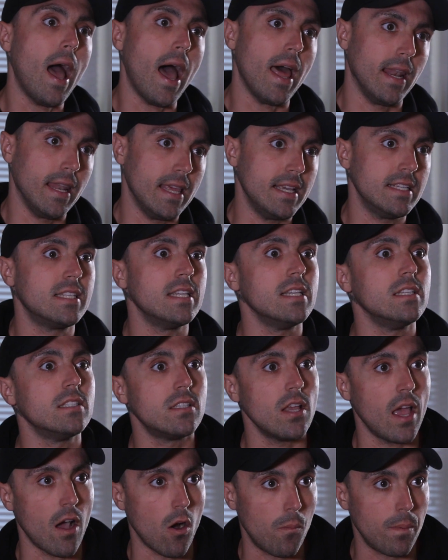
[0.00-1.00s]
at least
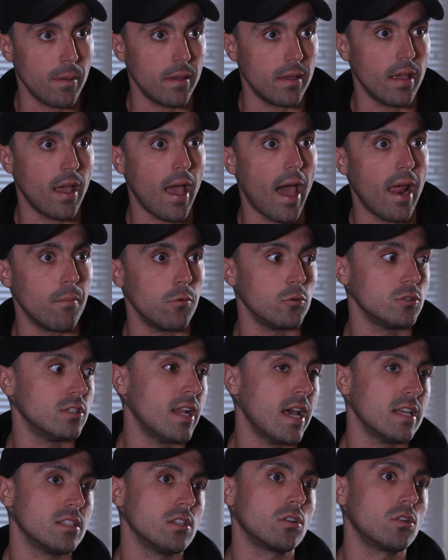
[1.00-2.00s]
he's helping
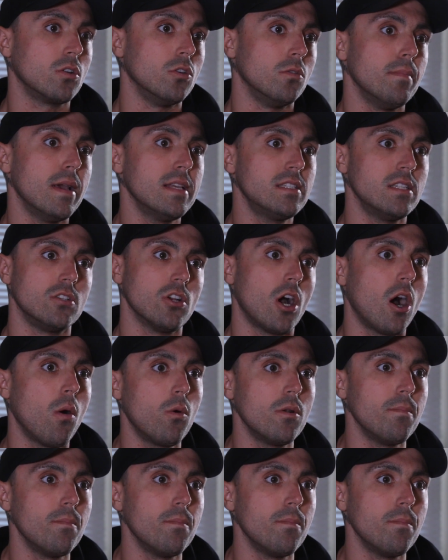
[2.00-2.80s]
animals and has a good message.